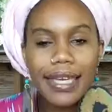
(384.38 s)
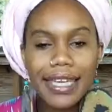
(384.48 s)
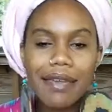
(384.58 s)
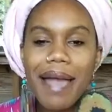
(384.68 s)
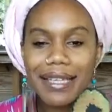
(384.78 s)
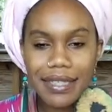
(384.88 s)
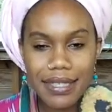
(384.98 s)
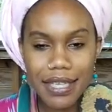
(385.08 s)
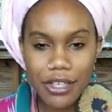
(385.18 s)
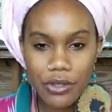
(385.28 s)
Getting back to
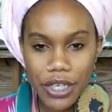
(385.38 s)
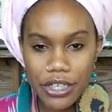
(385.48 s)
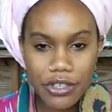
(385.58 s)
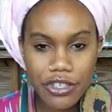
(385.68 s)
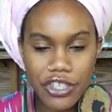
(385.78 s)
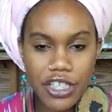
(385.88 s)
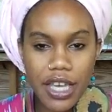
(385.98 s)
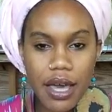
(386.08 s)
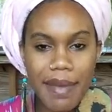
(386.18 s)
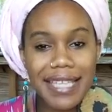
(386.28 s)
the sexual
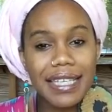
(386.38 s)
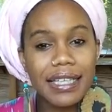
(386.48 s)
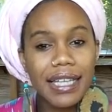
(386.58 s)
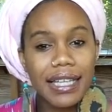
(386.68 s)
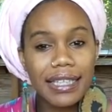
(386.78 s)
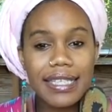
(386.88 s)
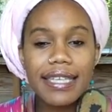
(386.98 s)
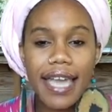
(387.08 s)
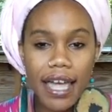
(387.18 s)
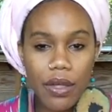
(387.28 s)
energy, as a
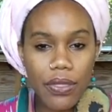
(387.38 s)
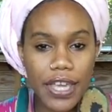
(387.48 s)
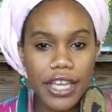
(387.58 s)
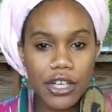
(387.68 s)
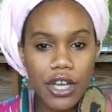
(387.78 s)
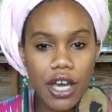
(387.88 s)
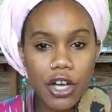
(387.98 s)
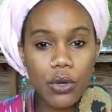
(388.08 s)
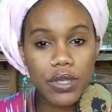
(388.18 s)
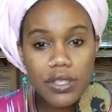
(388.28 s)
holistic health and
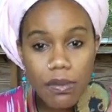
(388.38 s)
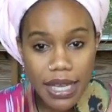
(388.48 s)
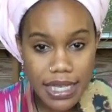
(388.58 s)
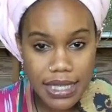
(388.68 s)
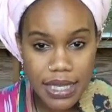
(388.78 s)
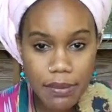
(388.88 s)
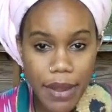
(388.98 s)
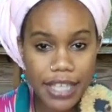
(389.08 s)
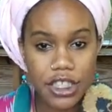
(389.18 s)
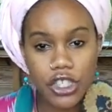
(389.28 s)
crystal medicine
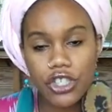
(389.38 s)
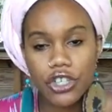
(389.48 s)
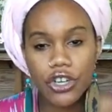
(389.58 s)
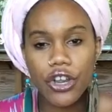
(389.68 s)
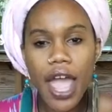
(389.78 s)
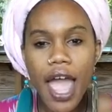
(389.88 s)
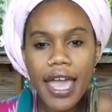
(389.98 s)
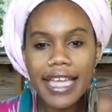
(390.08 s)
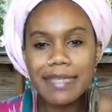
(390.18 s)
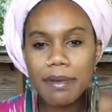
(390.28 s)
practitioner,
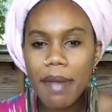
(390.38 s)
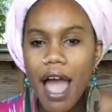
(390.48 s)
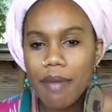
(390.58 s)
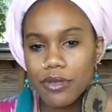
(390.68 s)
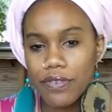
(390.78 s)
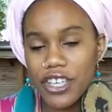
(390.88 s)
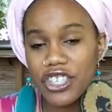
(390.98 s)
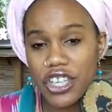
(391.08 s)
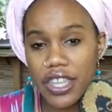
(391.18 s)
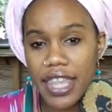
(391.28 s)
it's been my
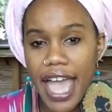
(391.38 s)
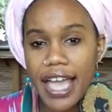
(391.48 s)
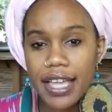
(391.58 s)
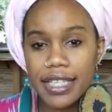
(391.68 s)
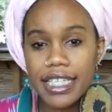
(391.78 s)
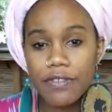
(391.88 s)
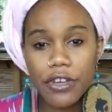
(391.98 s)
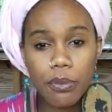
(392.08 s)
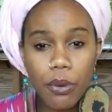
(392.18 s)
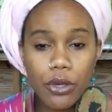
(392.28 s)
observation that it's
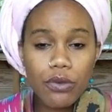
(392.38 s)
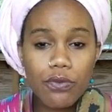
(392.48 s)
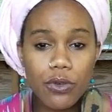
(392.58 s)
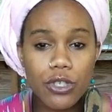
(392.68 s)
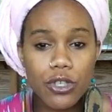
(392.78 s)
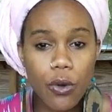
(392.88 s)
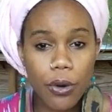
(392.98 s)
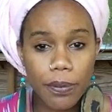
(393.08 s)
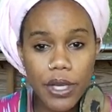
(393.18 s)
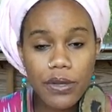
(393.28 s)
very important for
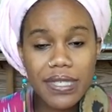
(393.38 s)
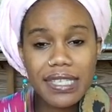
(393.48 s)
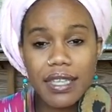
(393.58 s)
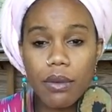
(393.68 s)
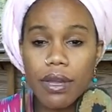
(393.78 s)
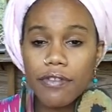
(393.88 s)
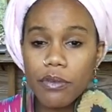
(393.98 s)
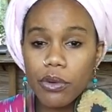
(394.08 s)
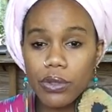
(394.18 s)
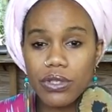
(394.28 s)
Scorpios to stay away
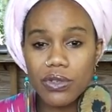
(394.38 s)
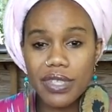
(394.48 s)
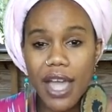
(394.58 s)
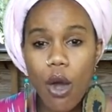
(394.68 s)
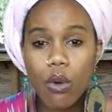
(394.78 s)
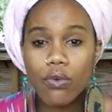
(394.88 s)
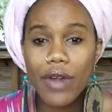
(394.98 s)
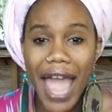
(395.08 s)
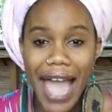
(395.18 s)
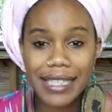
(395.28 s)
from crystals that
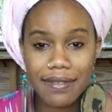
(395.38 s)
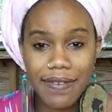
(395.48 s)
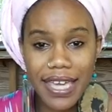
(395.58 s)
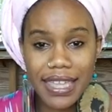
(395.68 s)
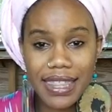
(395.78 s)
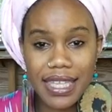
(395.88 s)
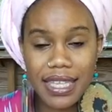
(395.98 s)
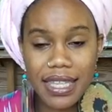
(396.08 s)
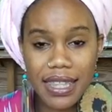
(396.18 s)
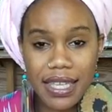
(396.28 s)
overactivate
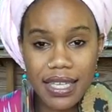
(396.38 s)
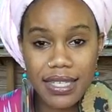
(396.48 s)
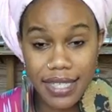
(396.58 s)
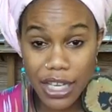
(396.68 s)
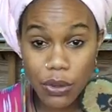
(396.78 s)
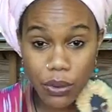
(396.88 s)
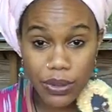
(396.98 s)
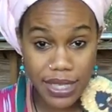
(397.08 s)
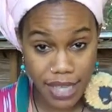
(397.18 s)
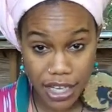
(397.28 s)
the sacral,
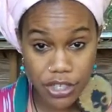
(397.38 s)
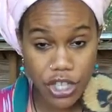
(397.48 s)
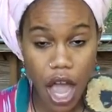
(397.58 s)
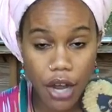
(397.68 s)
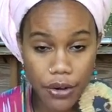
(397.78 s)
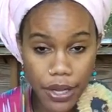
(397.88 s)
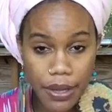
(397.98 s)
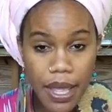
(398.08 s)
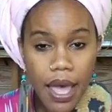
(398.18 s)
the second chakra.